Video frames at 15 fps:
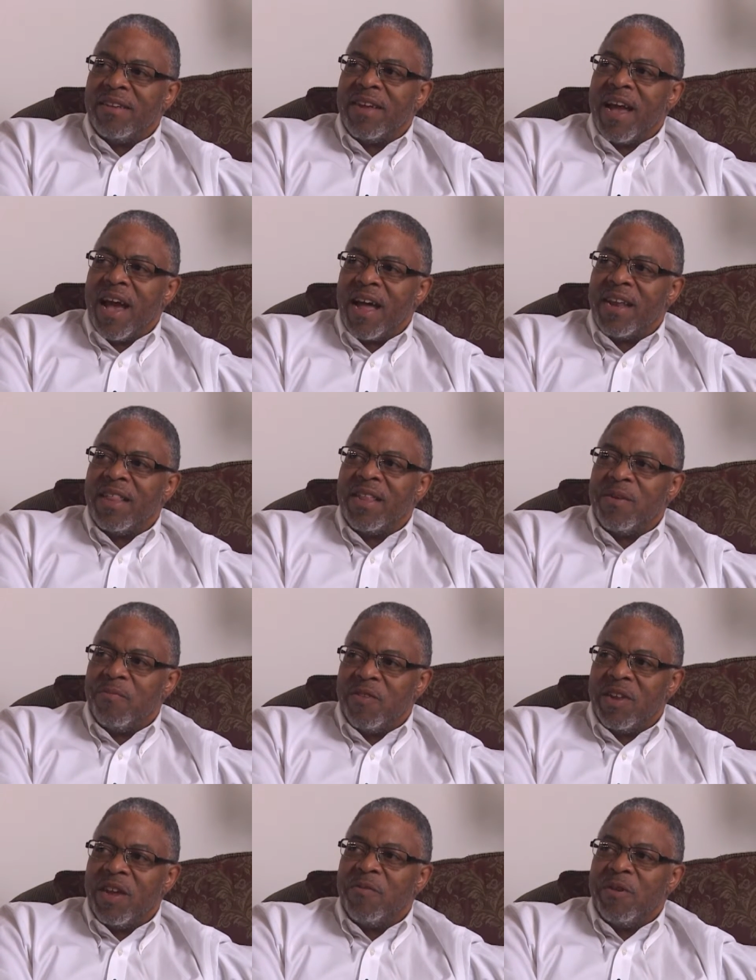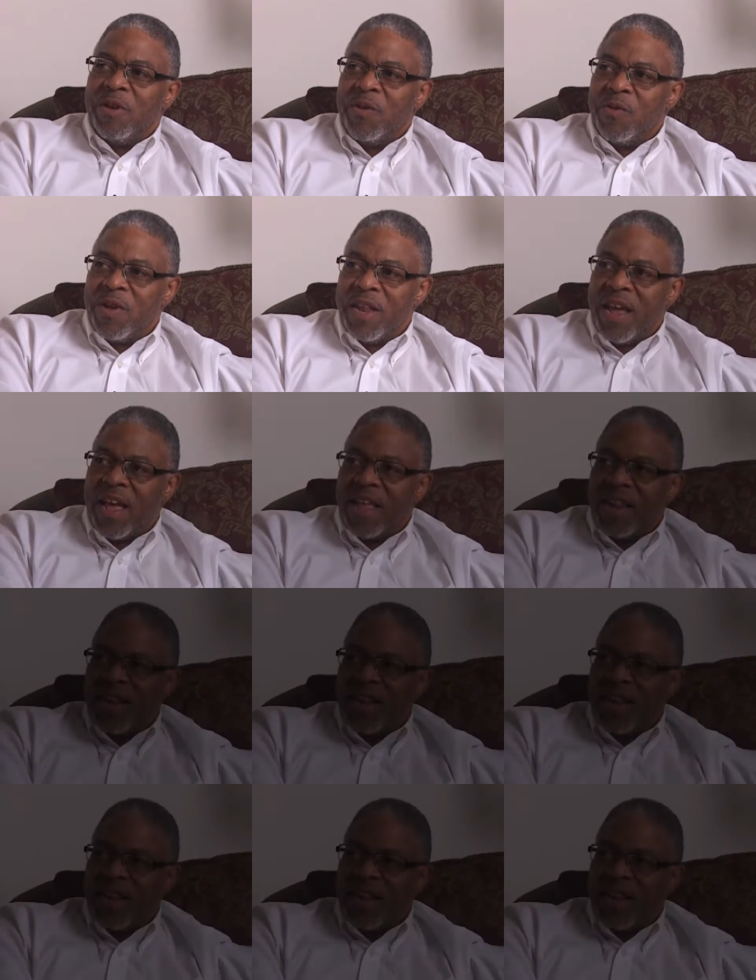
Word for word: to God in them when they were doing that.